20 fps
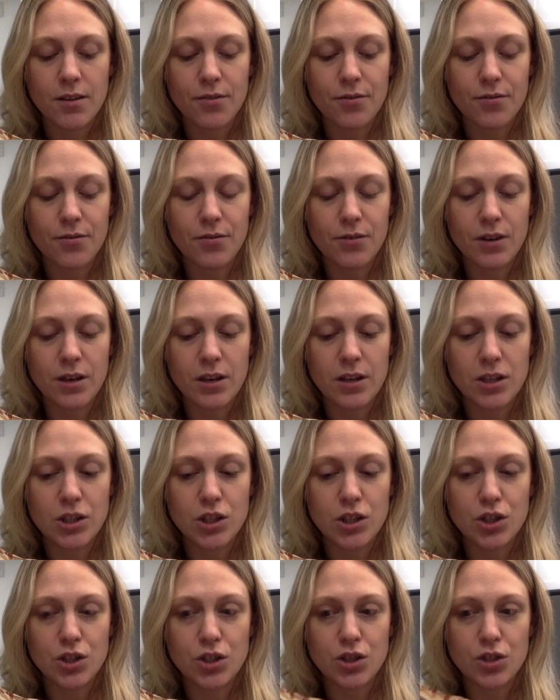the
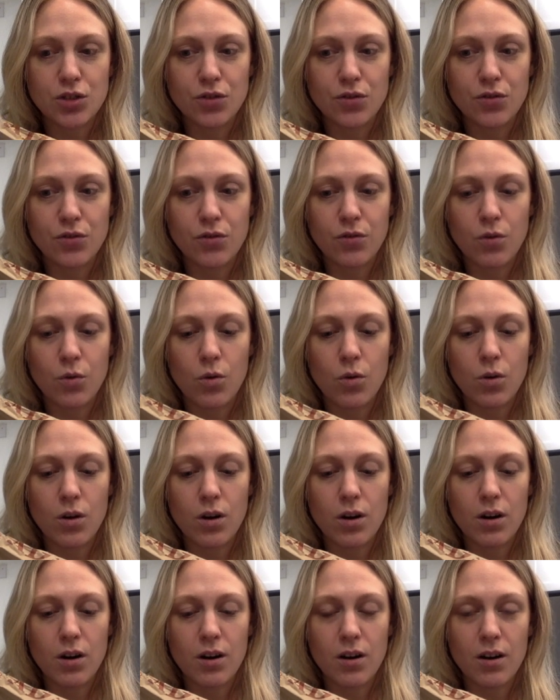fridge for,
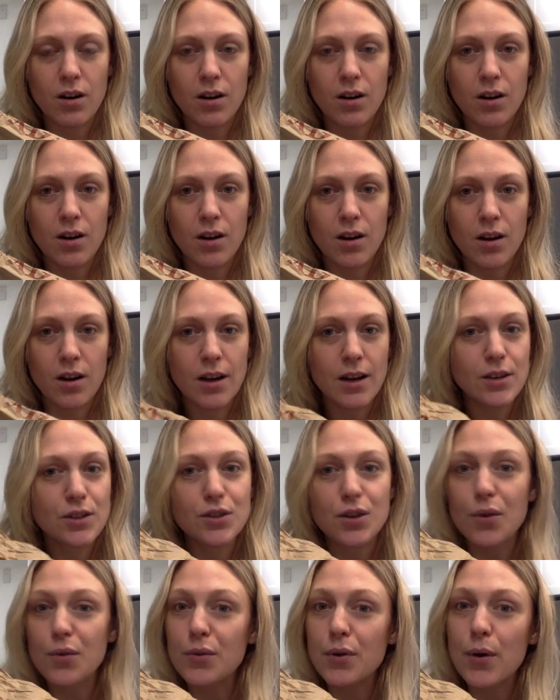I
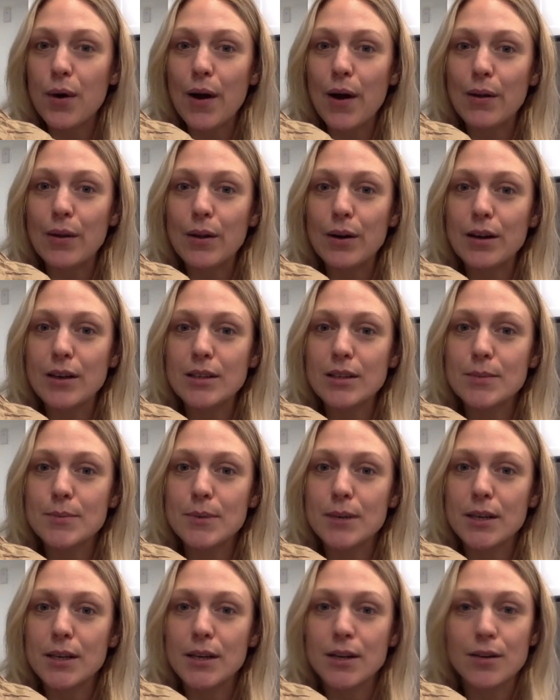don't know how long it's
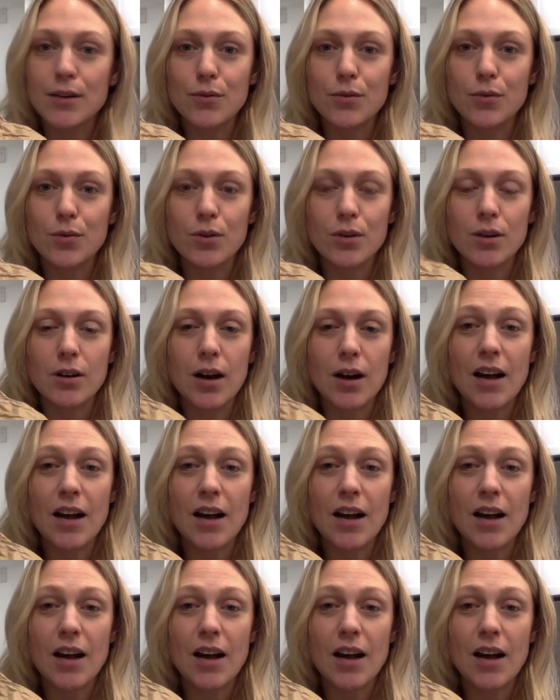been here for.